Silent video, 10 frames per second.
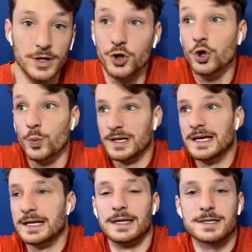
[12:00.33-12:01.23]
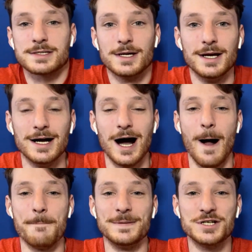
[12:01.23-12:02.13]
We knew we needed this.
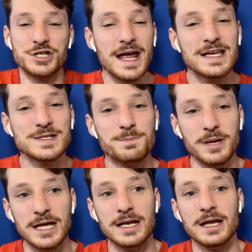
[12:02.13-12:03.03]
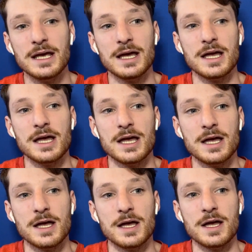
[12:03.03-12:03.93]
Shake has been
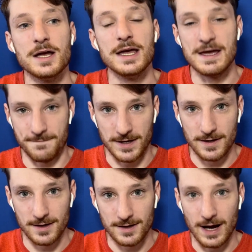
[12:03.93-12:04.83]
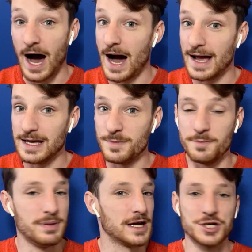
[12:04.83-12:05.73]
iffy. I am the
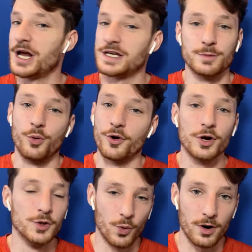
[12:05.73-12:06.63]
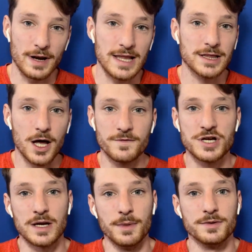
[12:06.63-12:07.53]
biggest Shake supporter in the world. I love
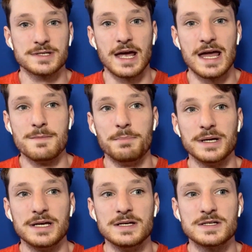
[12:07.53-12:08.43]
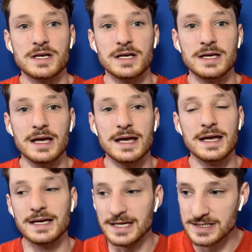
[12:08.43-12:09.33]
Shake Milton's game, but
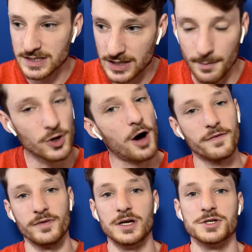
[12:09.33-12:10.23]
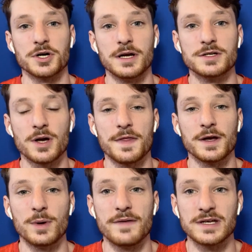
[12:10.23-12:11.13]
he's coming off of an injury, so I
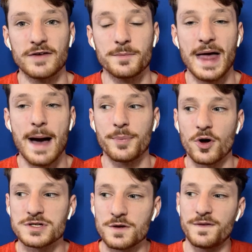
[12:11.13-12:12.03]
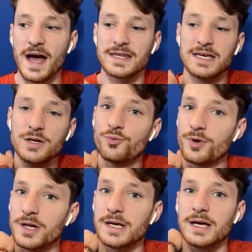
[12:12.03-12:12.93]
think we have to give him that. But also the fact that he
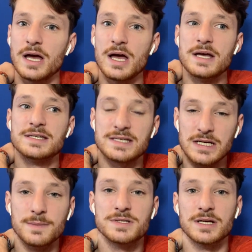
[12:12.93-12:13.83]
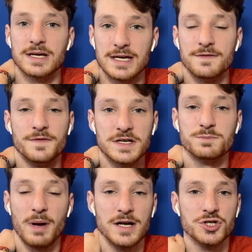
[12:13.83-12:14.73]
really seems to give this
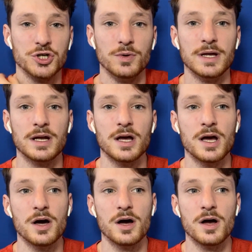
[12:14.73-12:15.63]
bench unit